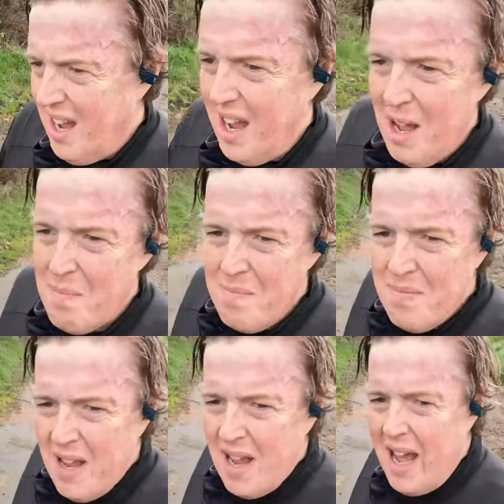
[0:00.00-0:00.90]

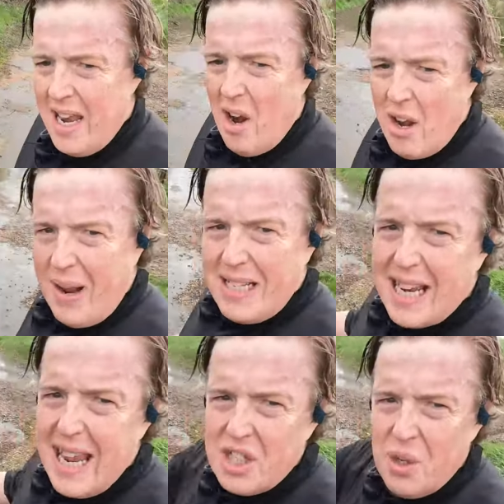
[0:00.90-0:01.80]
And the only way
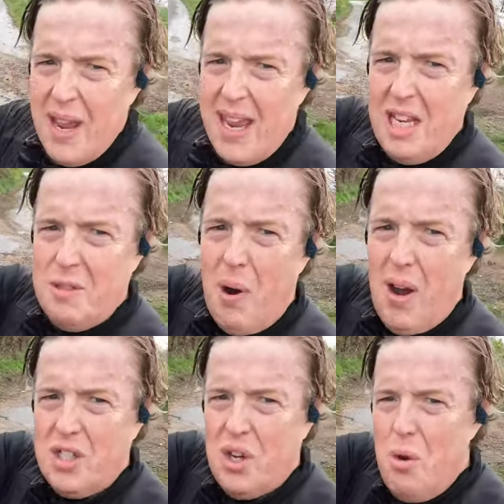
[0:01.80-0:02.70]
to get to it is
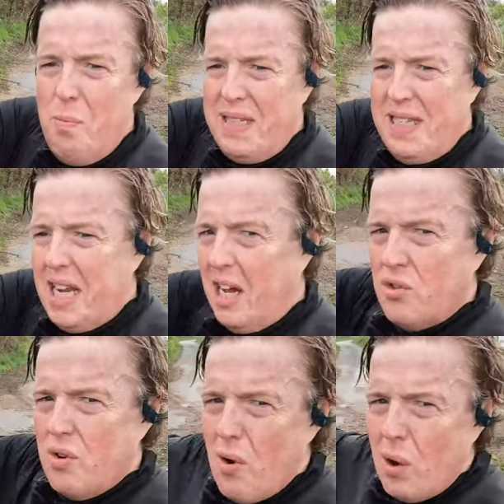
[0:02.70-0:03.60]
by two busy
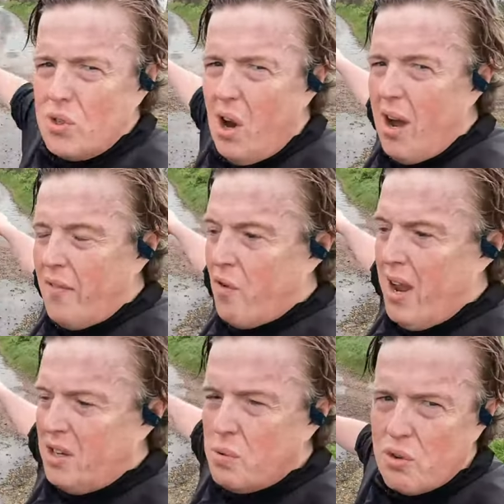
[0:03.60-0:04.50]
country roads at either
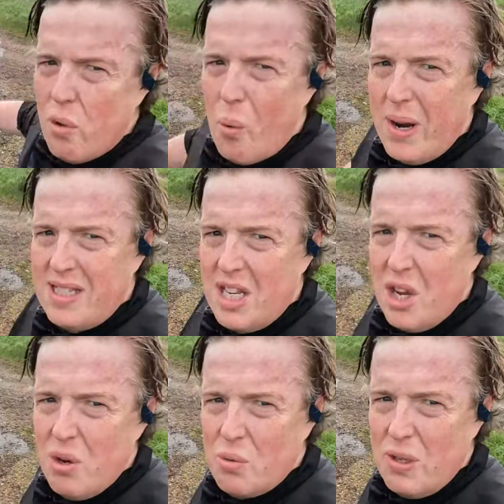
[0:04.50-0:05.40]
end, which are always in
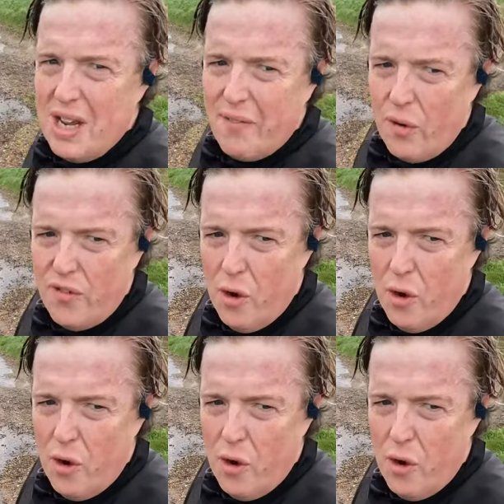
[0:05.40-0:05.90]
use, which have no